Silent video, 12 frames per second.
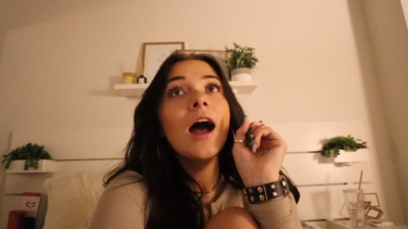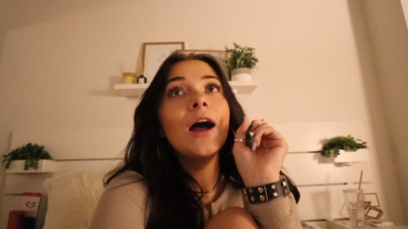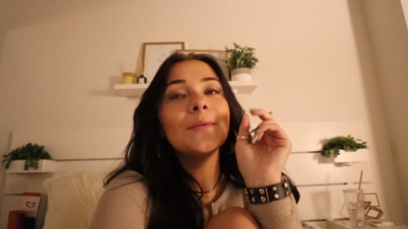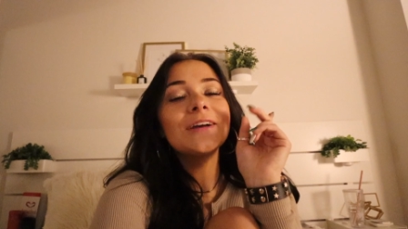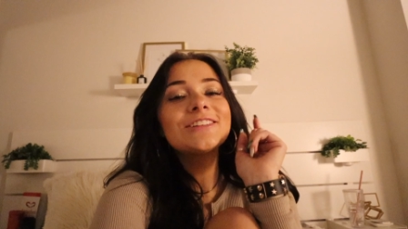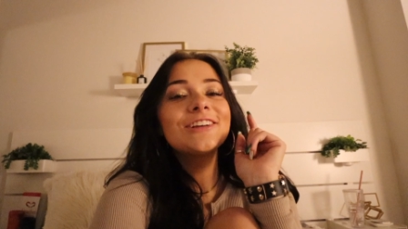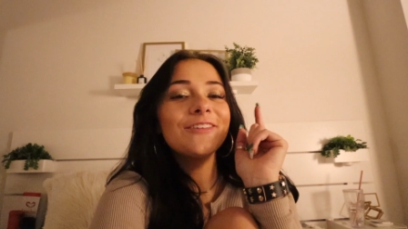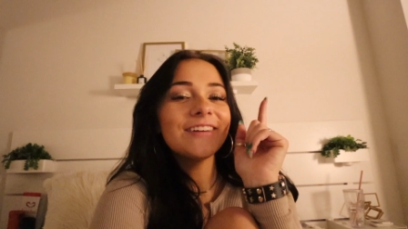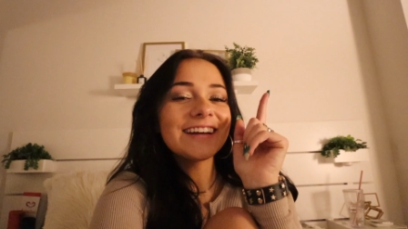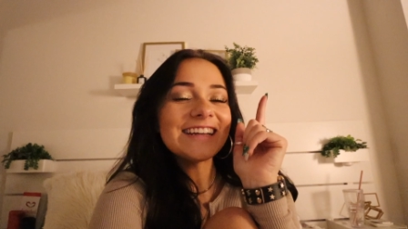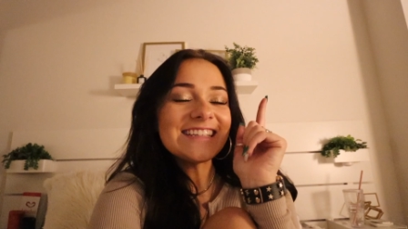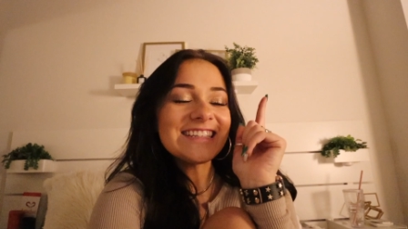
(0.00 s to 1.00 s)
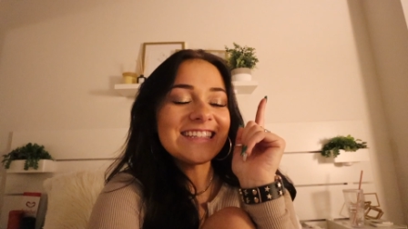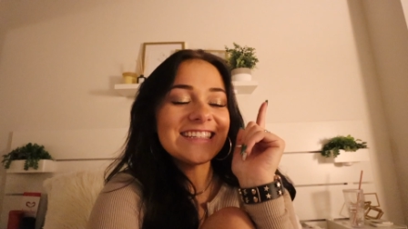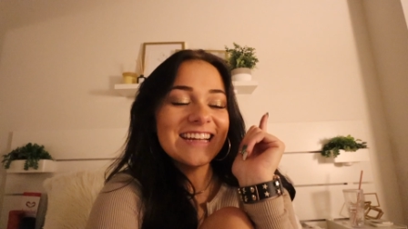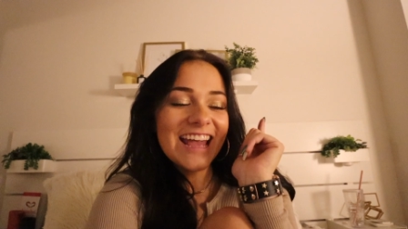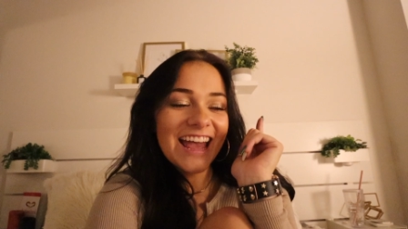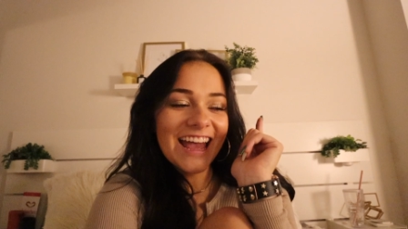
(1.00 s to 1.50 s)
I'm actually going on a
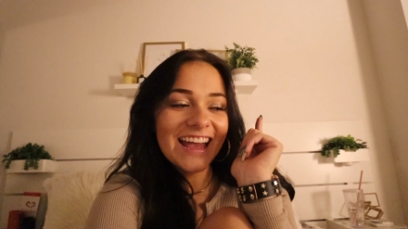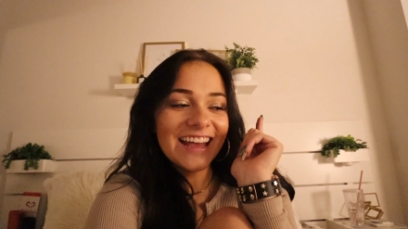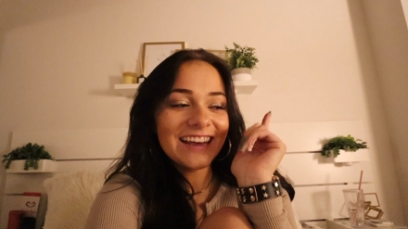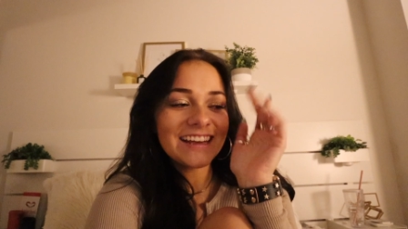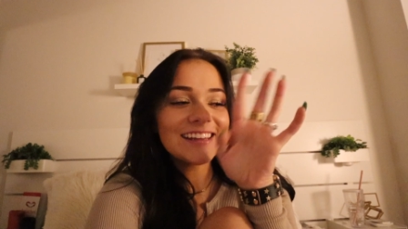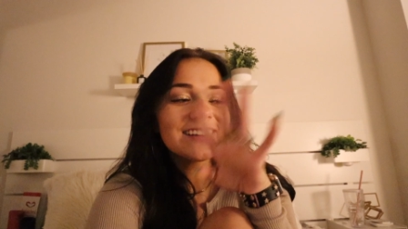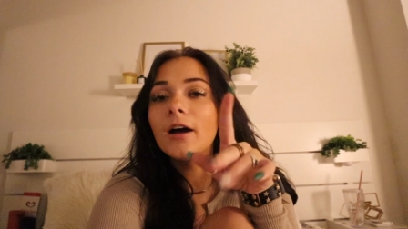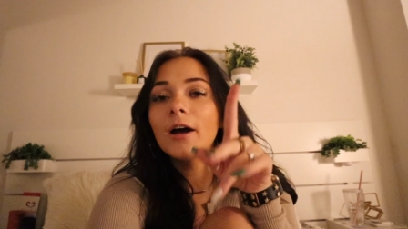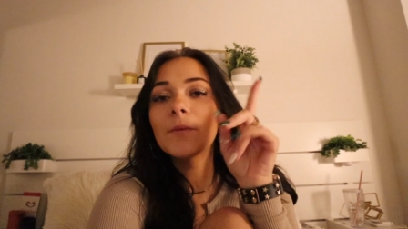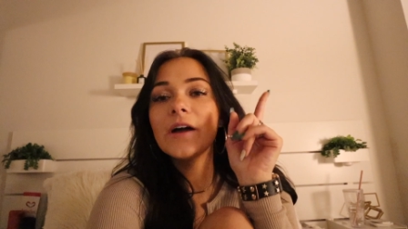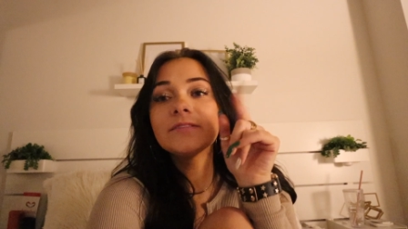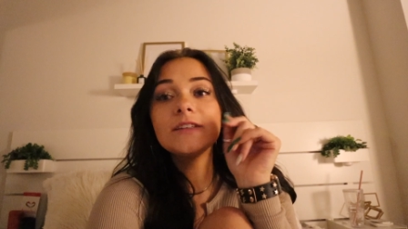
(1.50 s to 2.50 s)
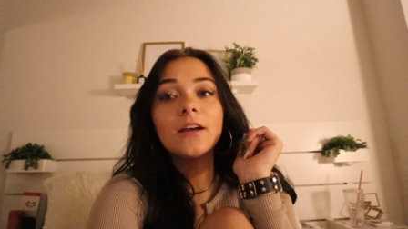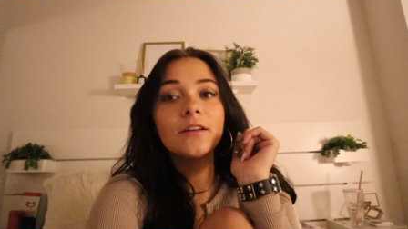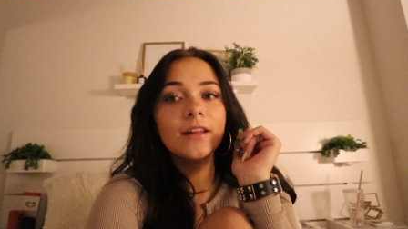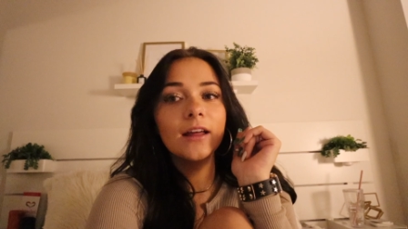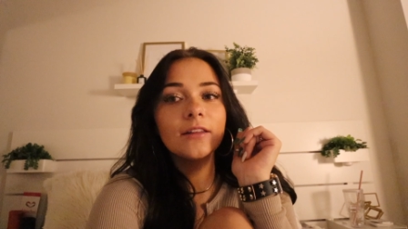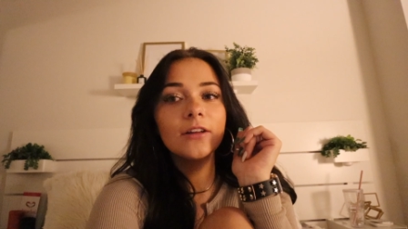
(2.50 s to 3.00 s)
date. Um, I have tea on
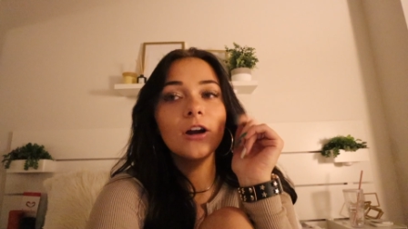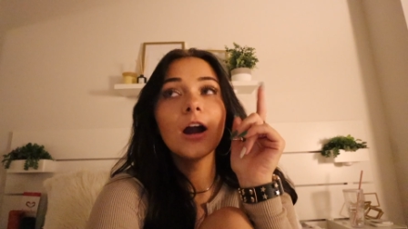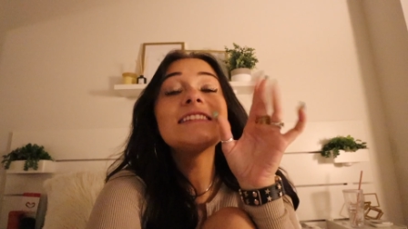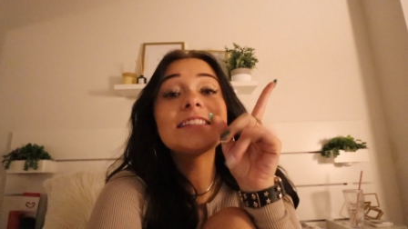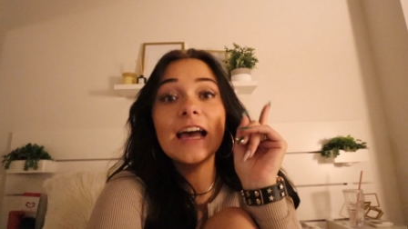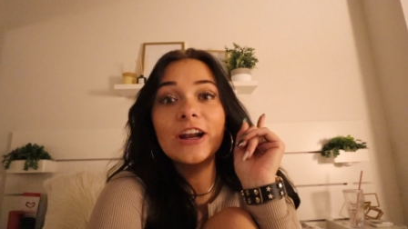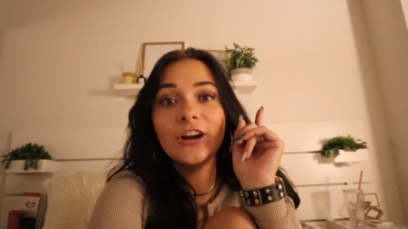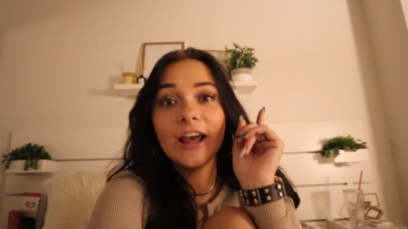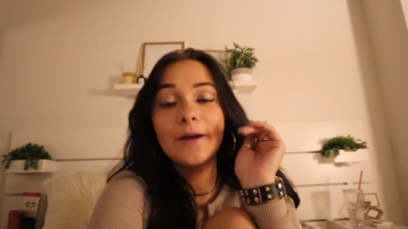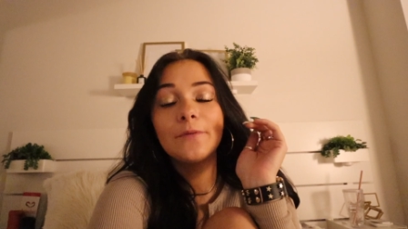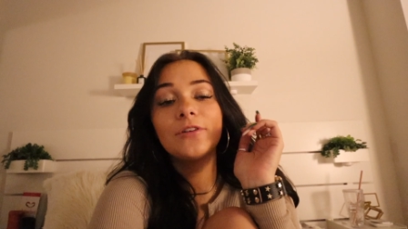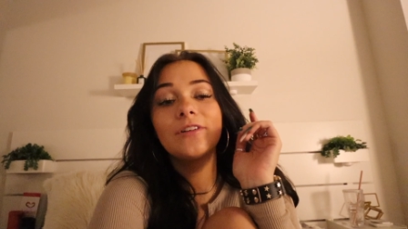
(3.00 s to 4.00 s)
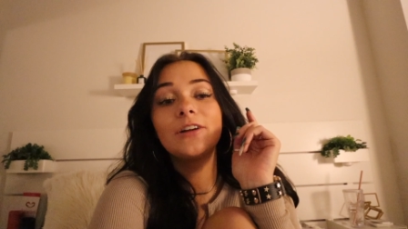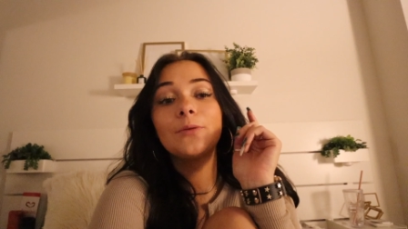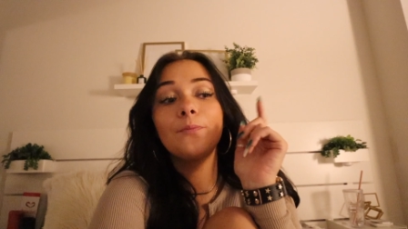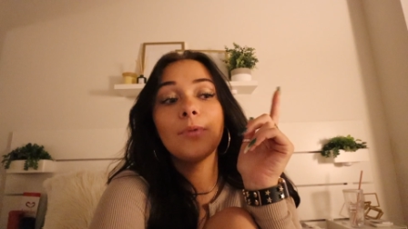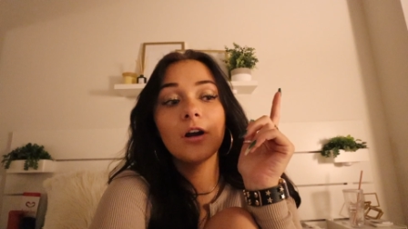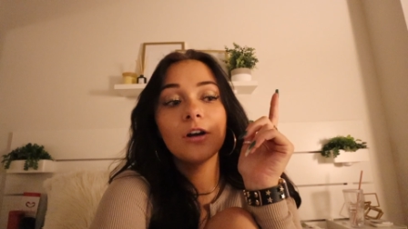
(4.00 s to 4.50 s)
that later. Saturday, I'm going on a
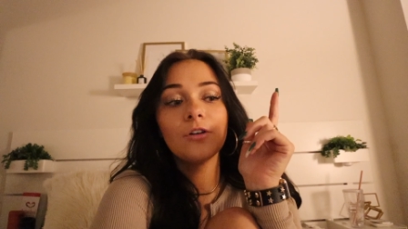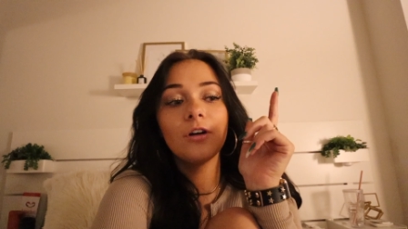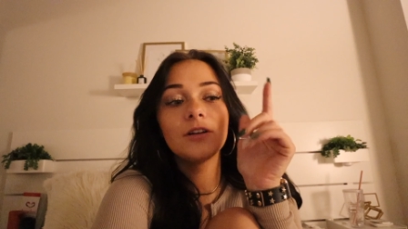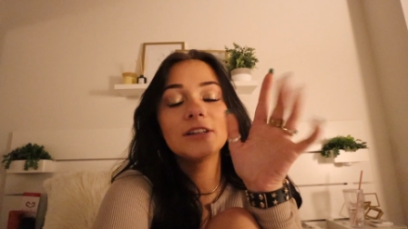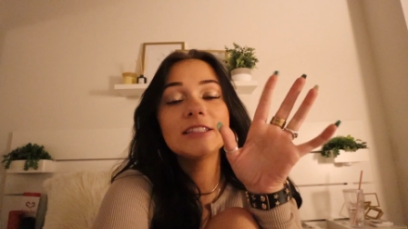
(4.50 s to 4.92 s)
bar crawl, and